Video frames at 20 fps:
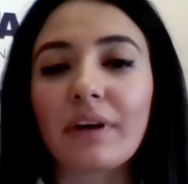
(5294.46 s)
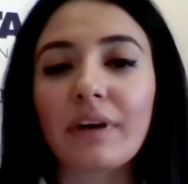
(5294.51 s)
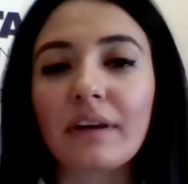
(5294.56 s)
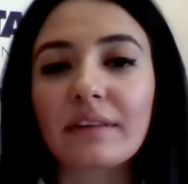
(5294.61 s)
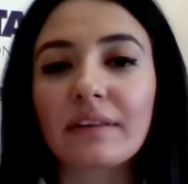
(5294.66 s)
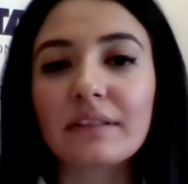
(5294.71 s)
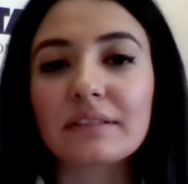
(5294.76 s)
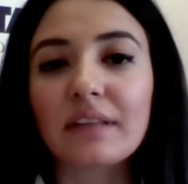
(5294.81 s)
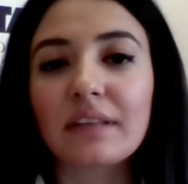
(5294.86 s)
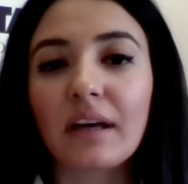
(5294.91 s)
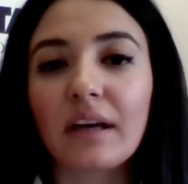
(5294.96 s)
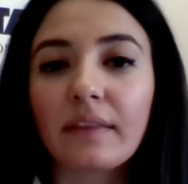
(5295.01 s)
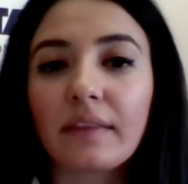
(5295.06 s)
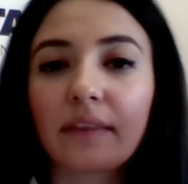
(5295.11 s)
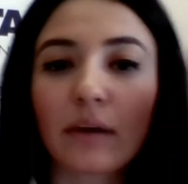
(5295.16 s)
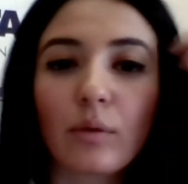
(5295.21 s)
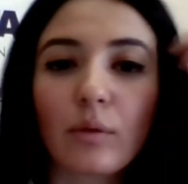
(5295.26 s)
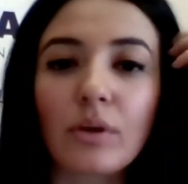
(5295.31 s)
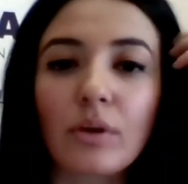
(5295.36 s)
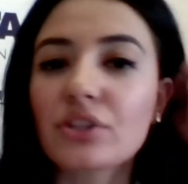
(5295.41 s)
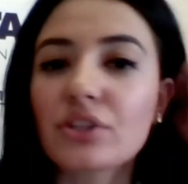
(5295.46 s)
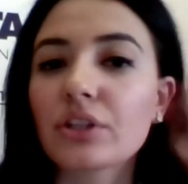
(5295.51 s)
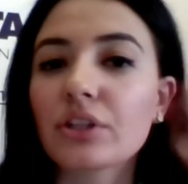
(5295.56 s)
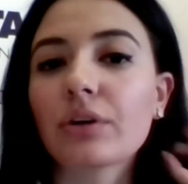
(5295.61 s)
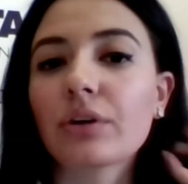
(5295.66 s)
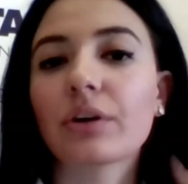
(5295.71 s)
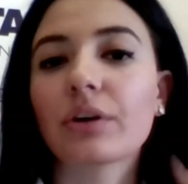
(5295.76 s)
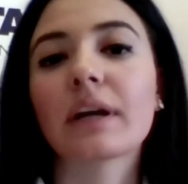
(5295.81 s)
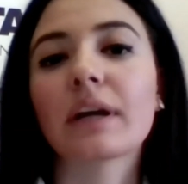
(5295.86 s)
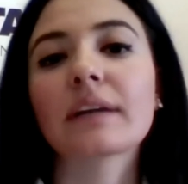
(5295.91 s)
I understand the question
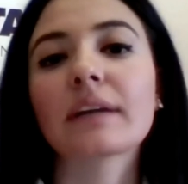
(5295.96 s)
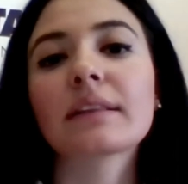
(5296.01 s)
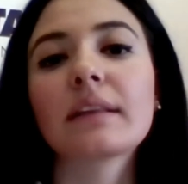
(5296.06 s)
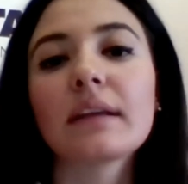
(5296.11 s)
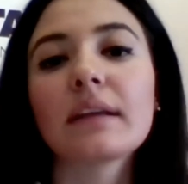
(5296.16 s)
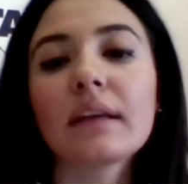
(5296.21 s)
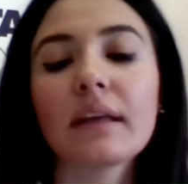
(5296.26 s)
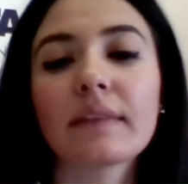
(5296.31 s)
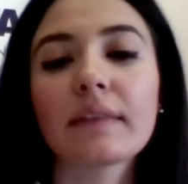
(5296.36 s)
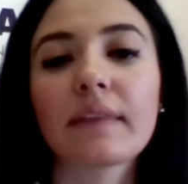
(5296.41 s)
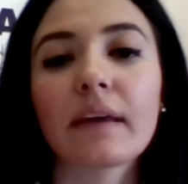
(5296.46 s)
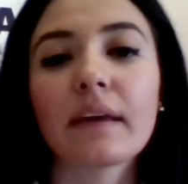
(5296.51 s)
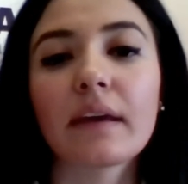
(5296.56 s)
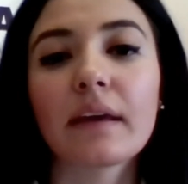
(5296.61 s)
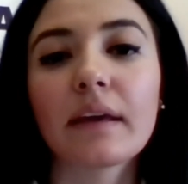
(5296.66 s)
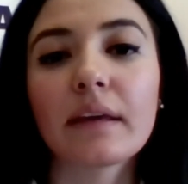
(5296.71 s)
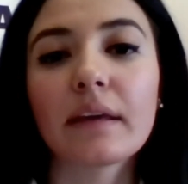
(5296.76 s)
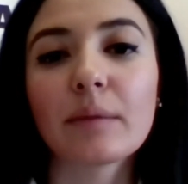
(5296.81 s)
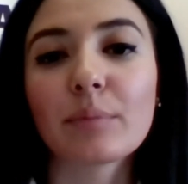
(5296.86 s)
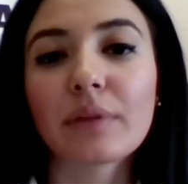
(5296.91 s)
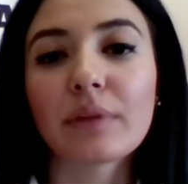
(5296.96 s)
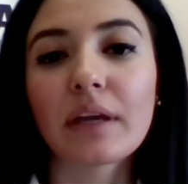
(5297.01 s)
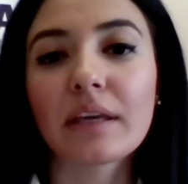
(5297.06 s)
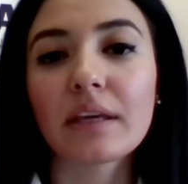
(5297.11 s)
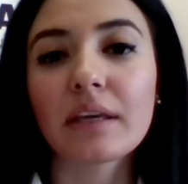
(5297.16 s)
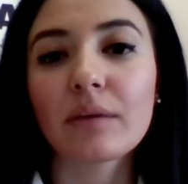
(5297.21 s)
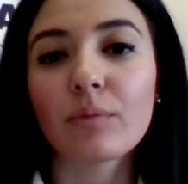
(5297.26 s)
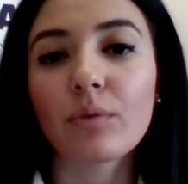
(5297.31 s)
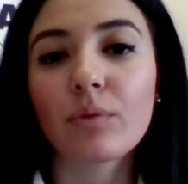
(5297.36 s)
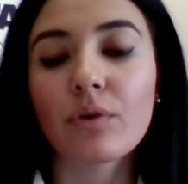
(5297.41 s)
correctly, the
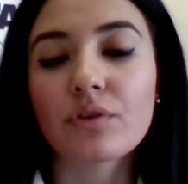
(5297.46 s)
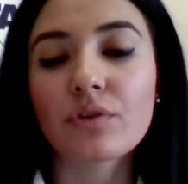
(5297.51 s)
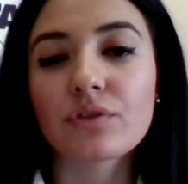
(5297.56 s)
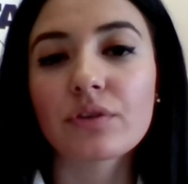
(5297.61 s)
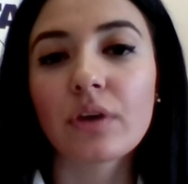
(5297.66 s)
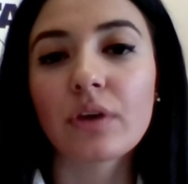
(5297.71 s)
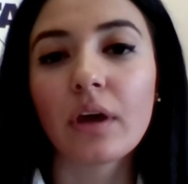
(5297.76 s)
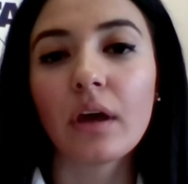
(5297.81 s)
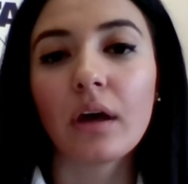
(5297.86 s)
employee was